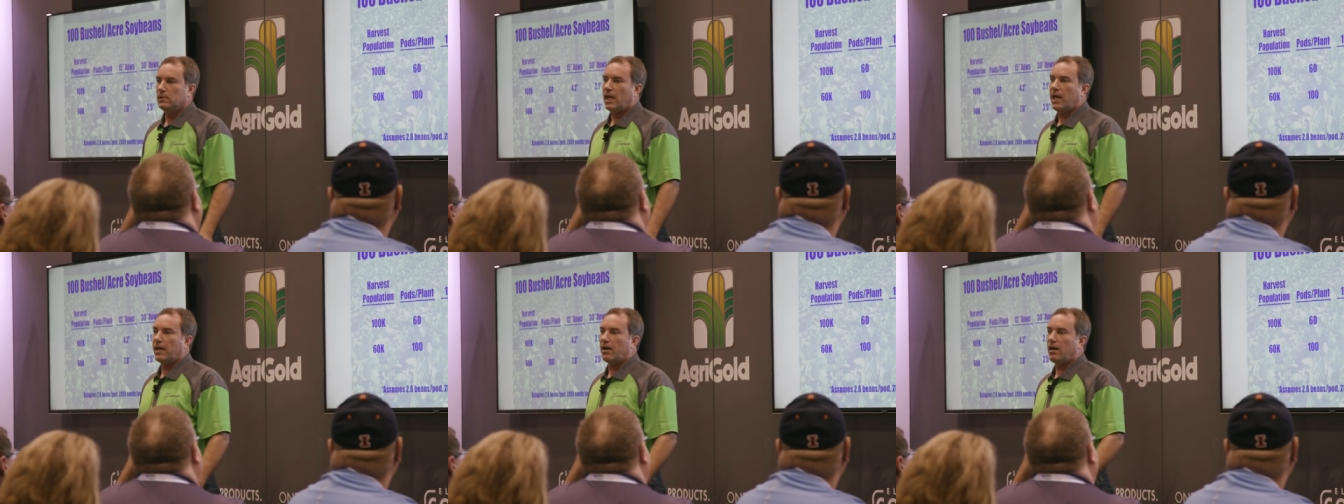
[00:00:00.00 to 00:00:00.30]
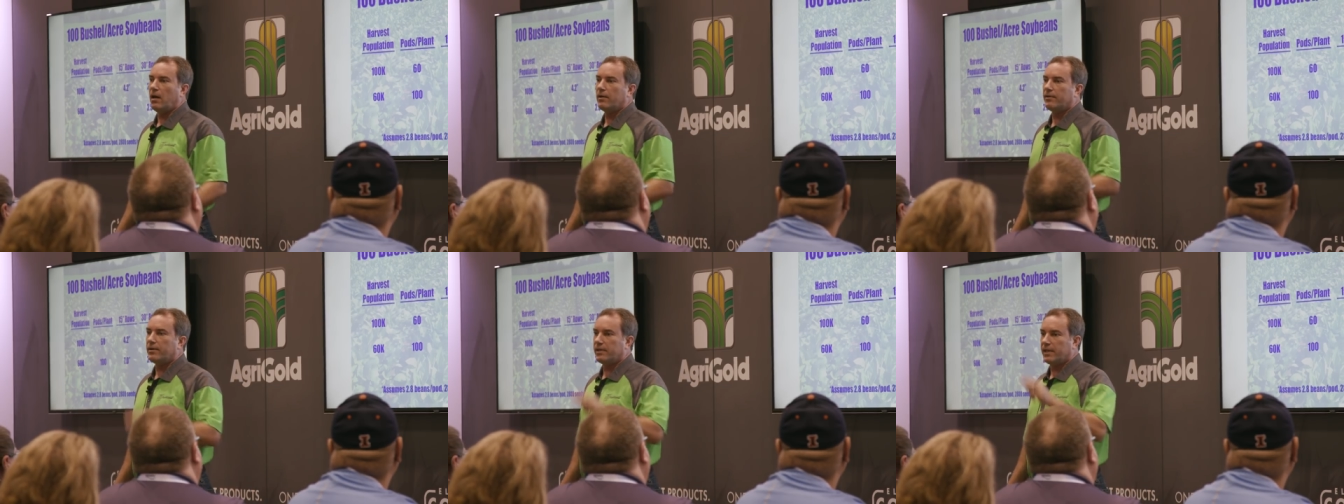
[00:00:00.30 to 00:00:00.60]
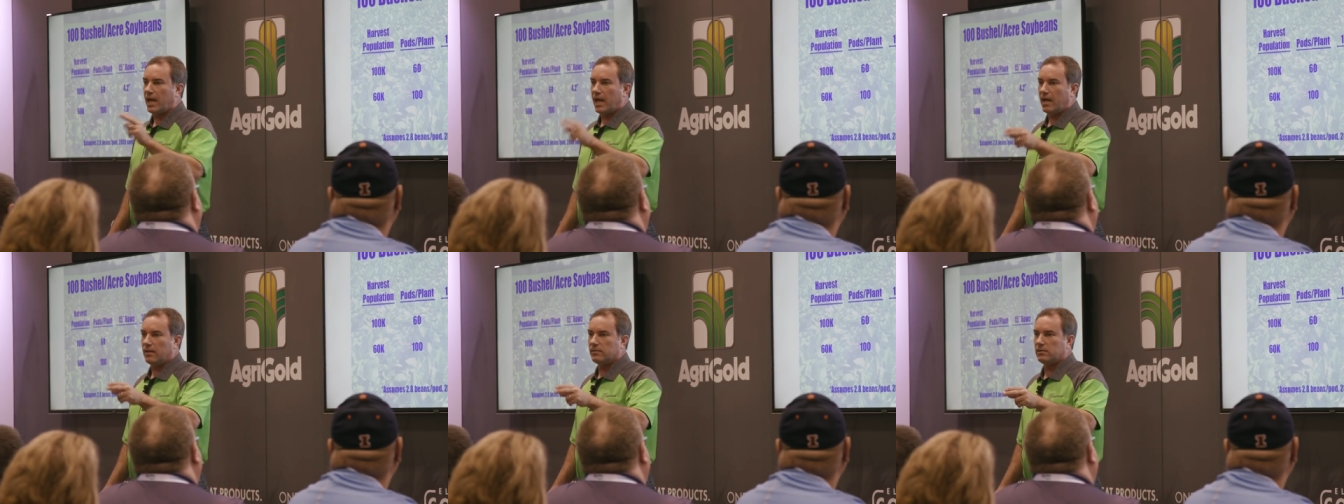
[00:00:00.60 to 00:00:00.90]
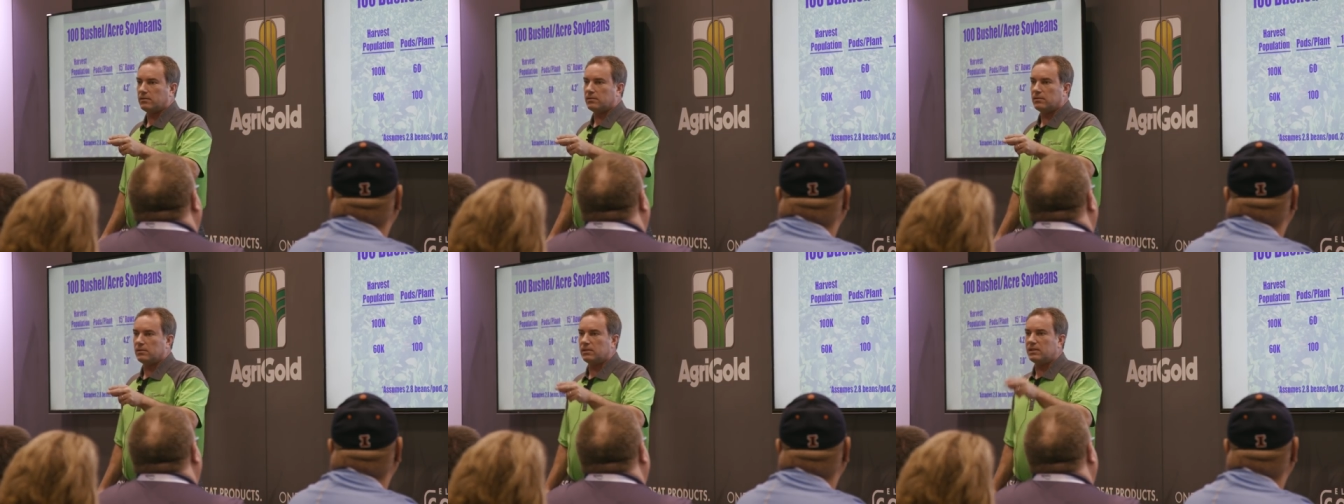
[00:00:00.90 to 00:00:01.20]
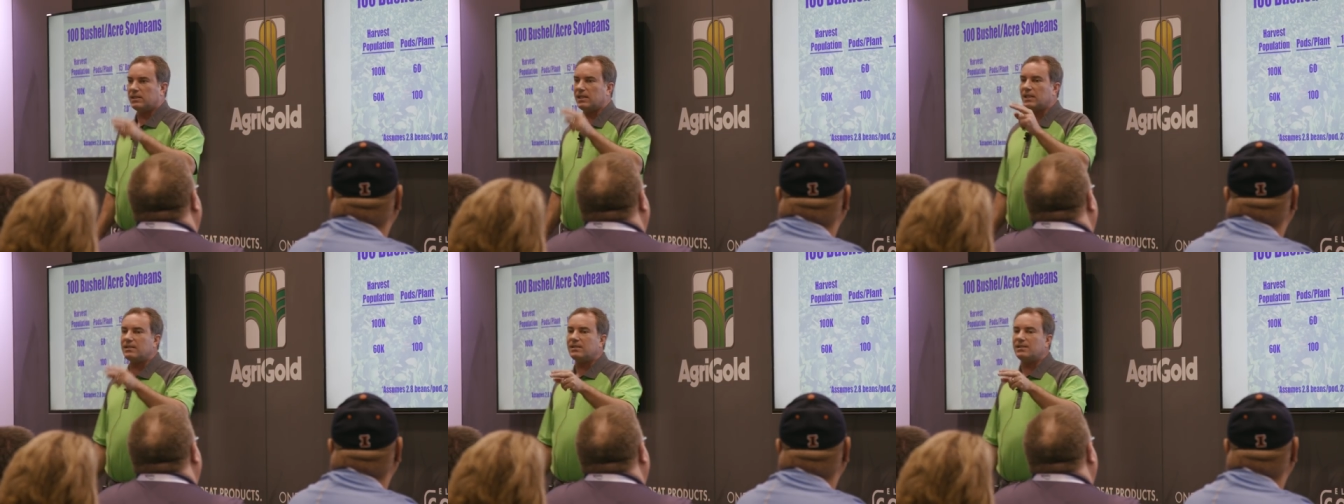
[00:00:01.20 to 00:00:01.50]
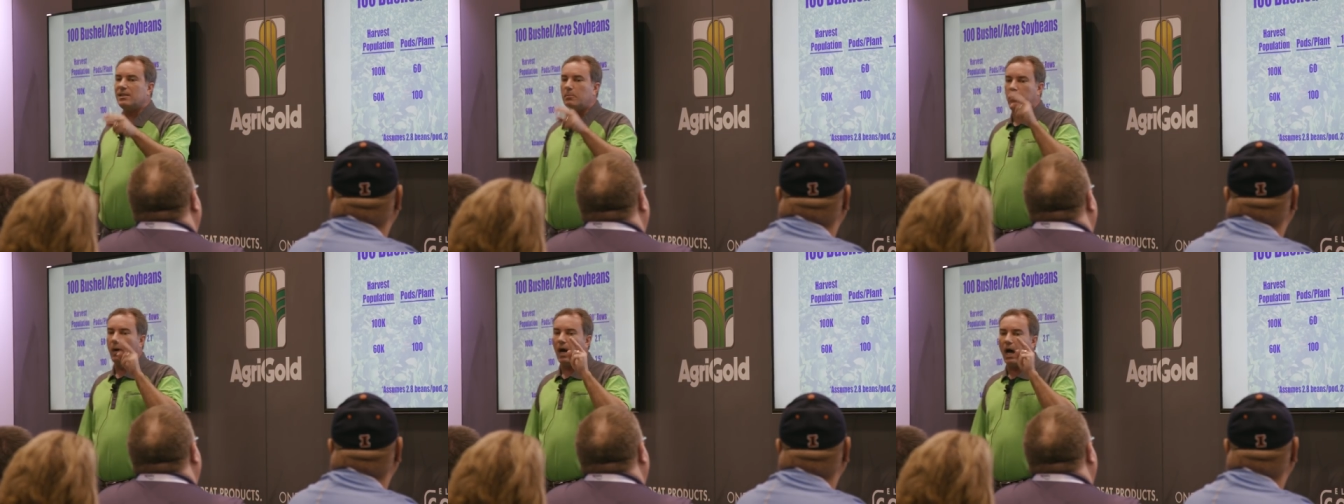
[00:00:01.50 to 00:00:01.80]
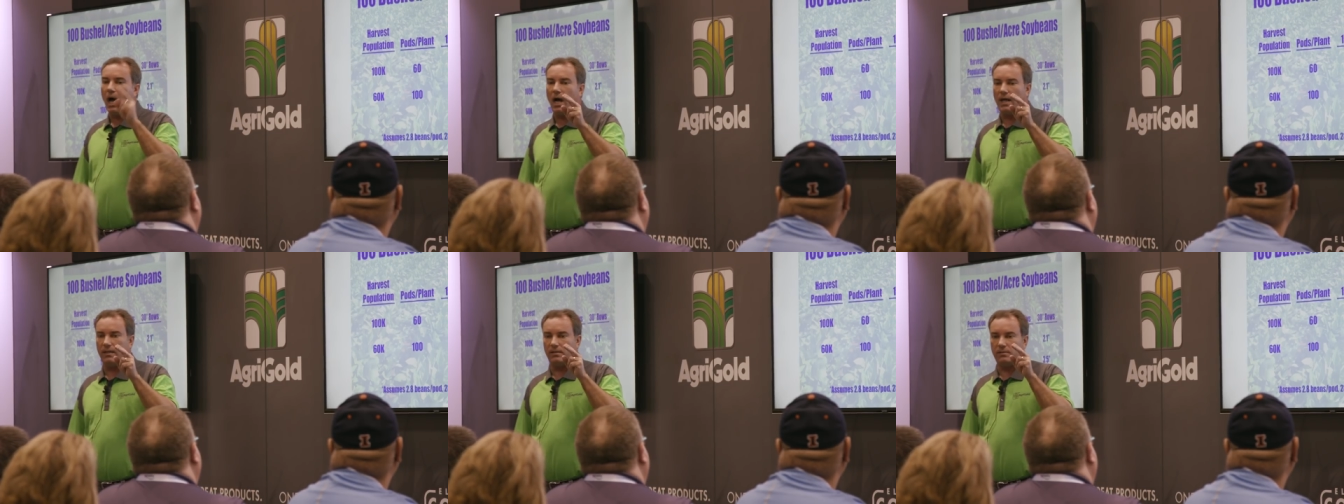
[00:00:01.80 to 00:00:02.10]
at 100,000. 60
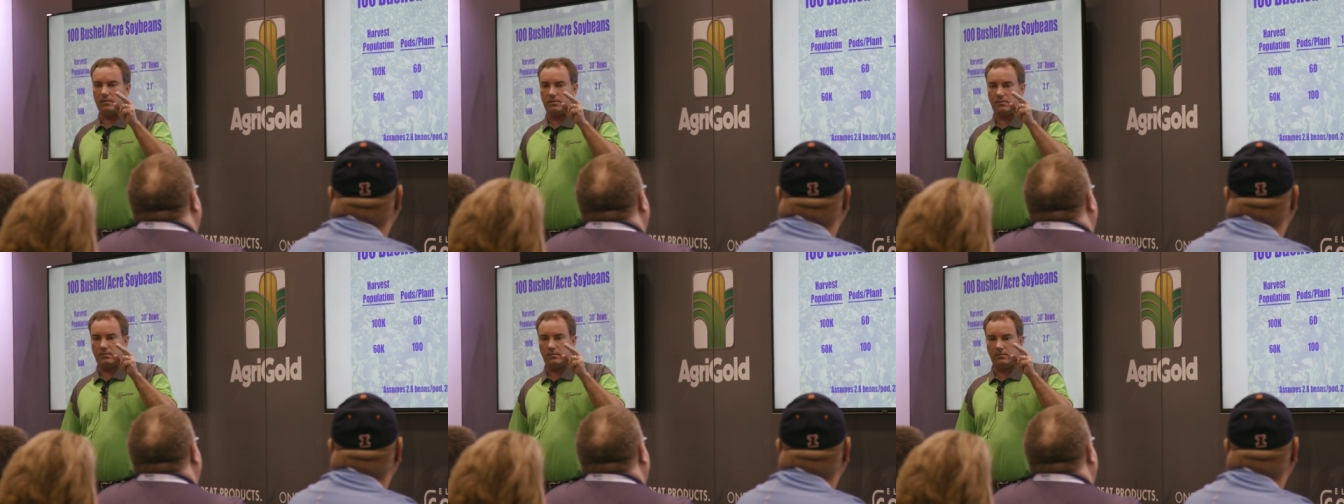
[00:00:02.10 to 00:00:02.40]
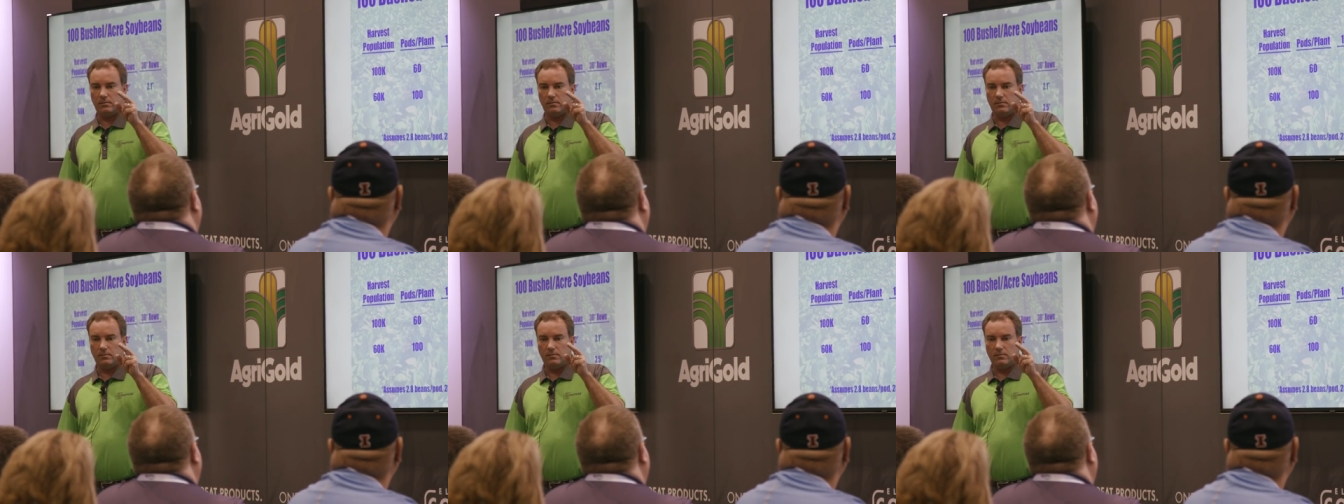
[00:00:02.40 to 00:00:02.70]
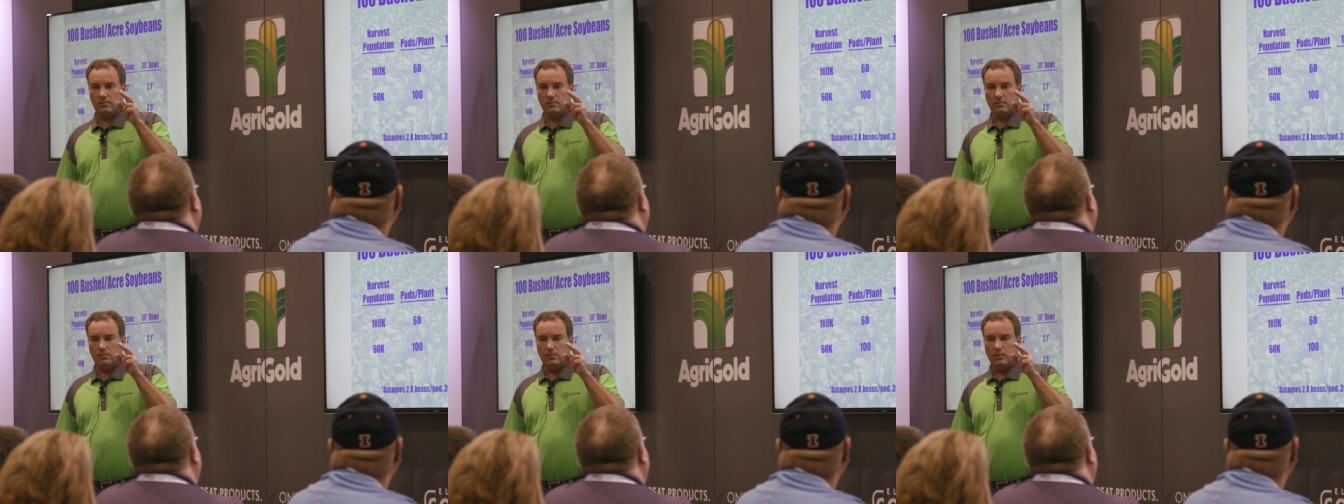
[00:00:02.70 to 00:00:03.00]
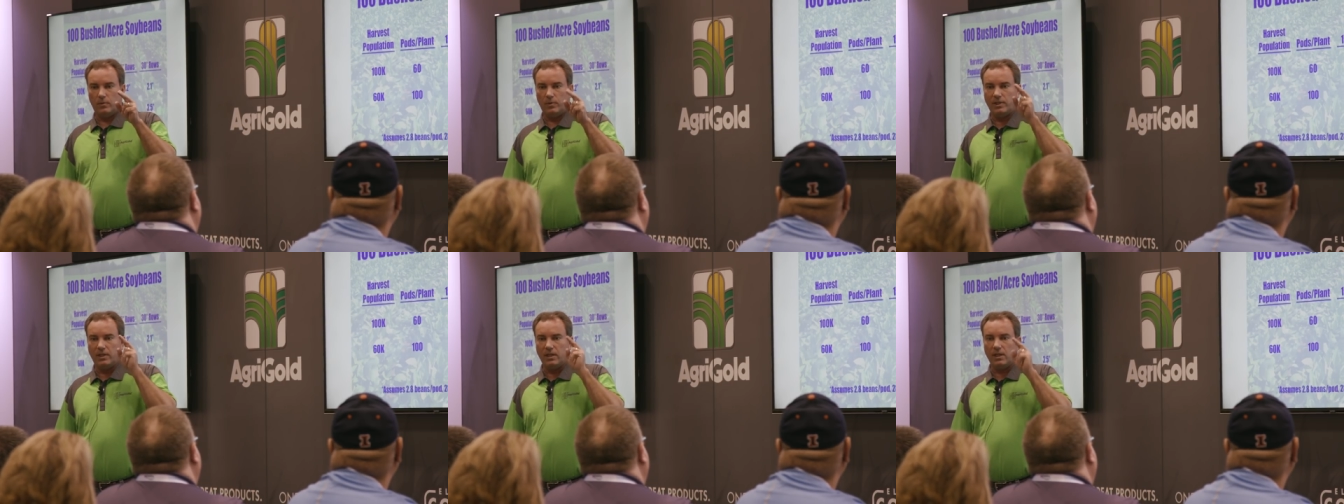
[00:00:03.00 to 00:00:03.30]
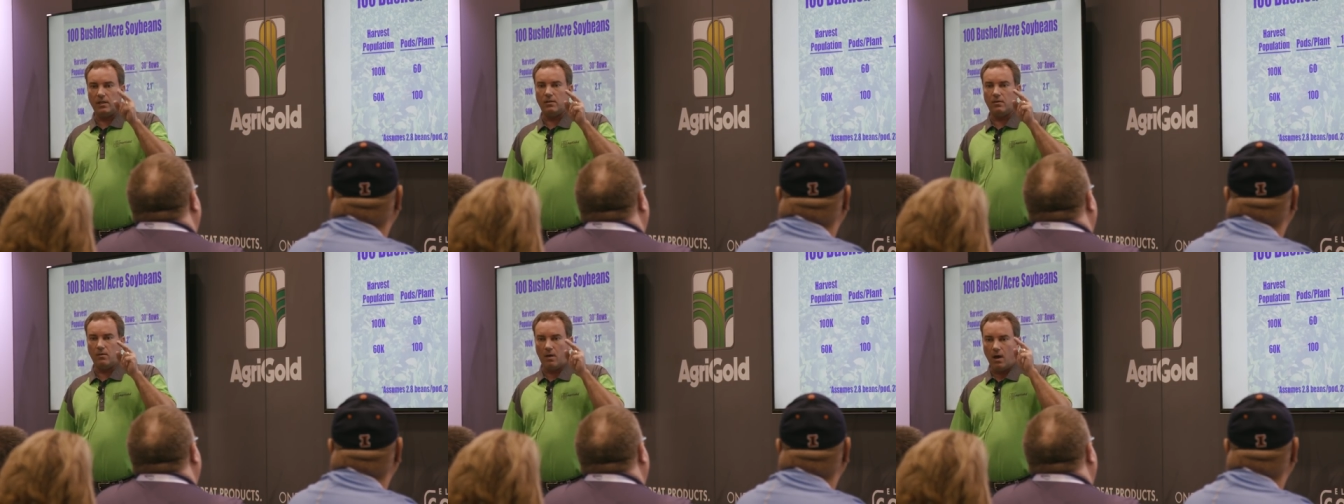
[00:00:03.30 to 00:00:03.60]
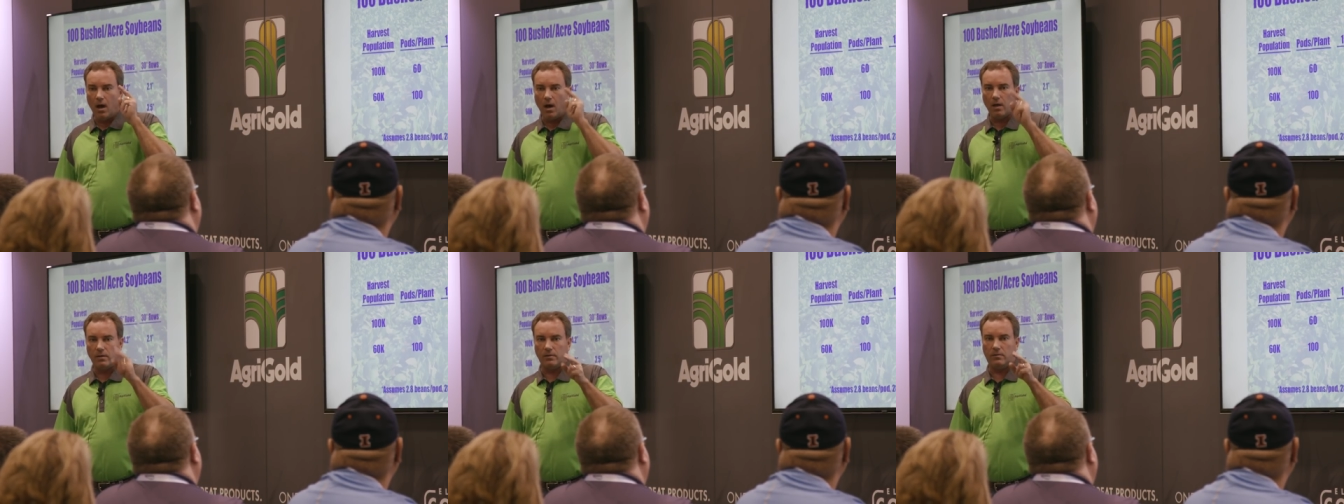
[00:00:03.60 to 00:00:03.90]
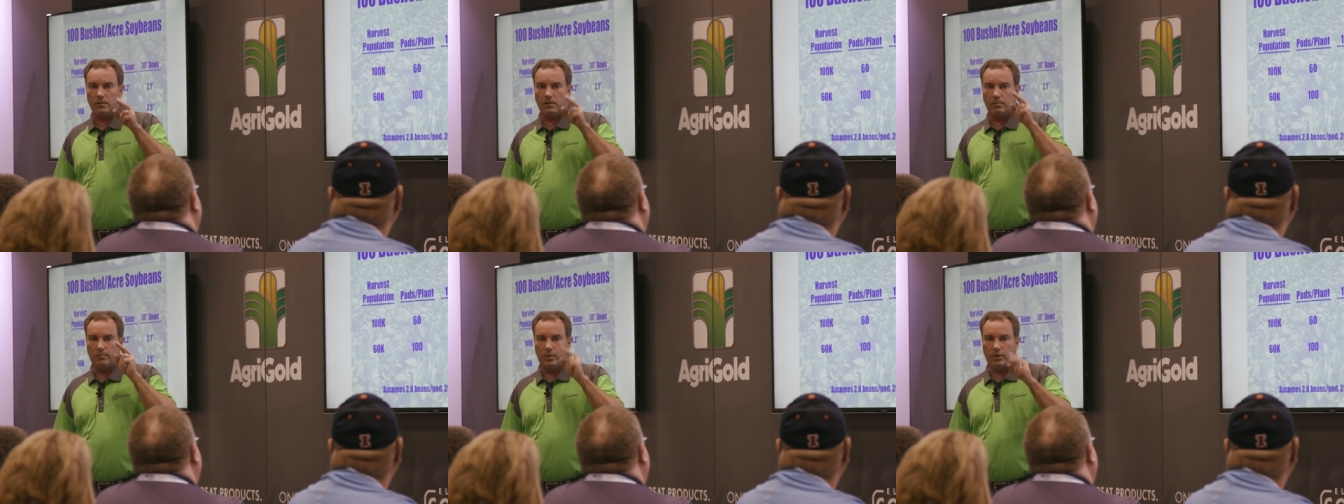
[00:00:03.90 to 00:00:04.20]
pods would get you
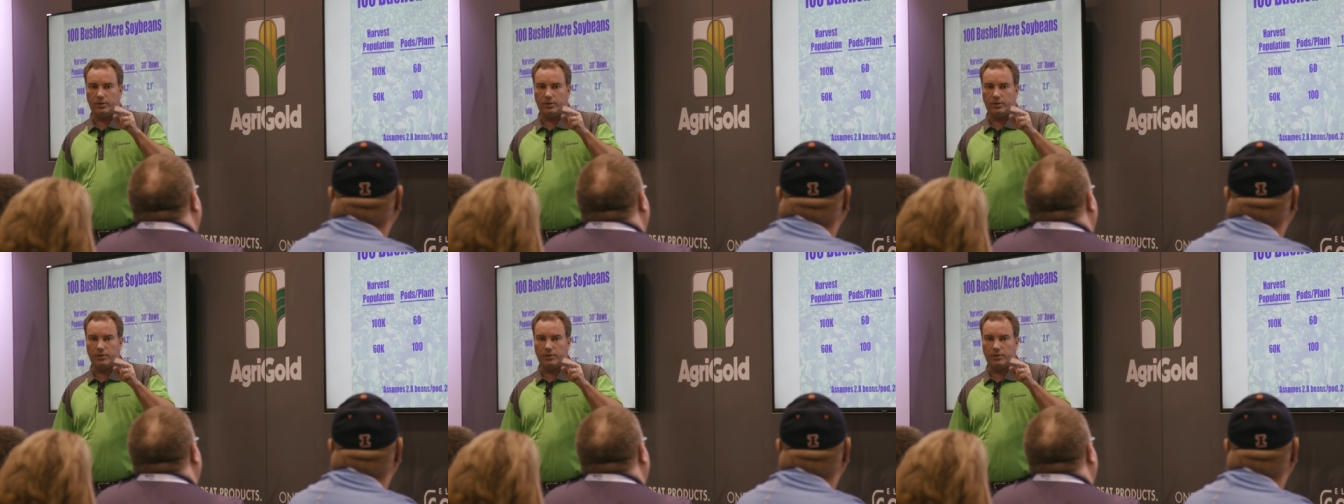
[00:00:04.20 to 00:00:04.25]
100